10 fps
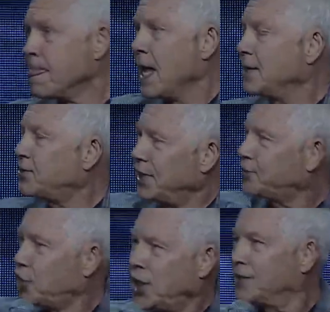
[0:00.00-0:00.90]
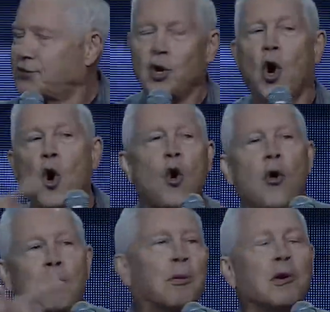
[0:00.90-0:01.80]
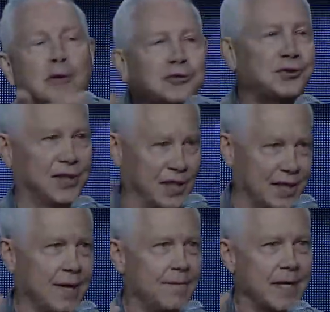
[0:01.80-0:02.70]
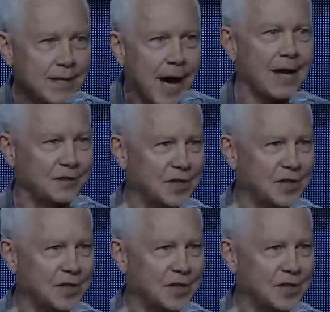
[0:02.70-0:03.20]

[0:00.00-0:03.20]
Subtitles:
It's the whole person that God is